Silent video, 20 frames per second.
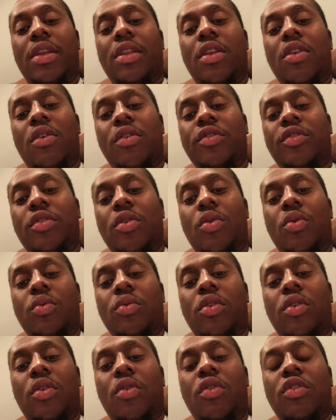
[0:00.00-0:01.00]
And then also,
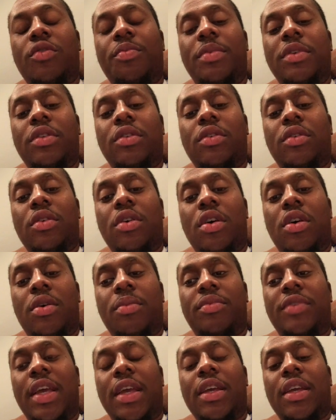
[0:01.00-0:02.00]
the Lord's been
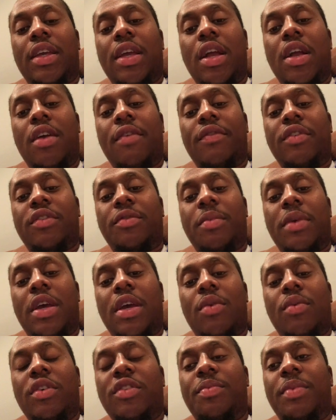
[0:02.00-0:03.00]
um, taking care of us,
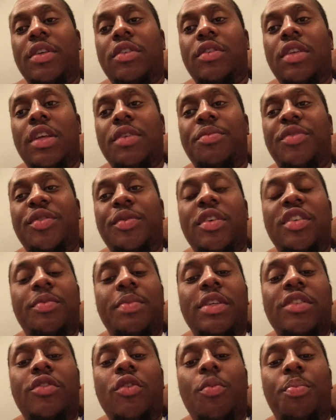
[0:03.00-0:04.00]
man. It's been it's
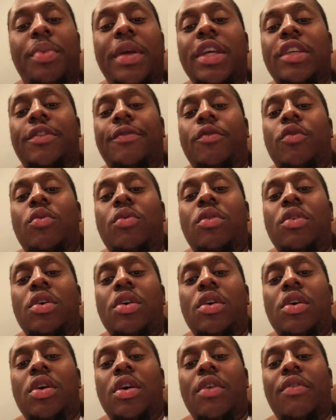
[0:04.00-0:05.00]
been so peaceful,
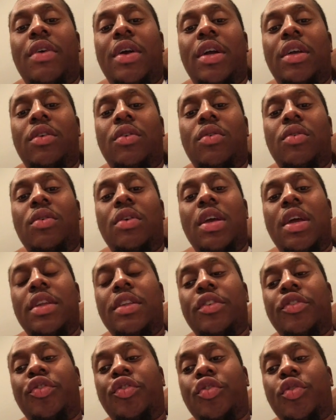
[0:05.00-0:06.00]
right?
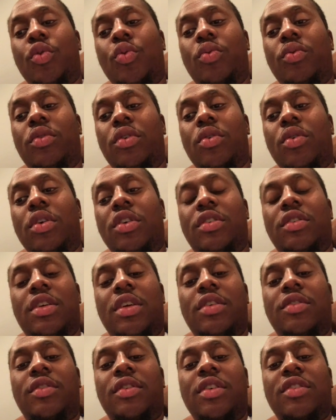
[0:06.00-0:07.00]
In this truth, it's,
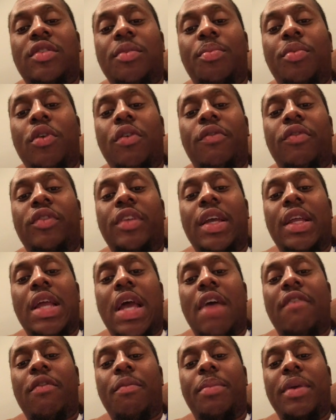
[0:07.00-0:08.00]
it's, it's a beautiful thing to
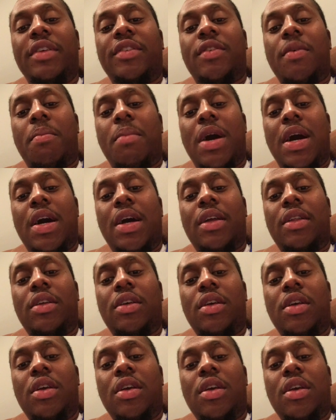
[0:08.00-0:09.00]
have a peace of mind,
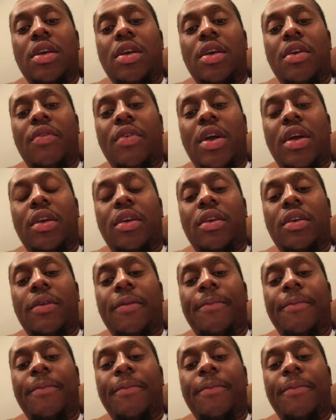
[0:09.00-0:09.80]
right?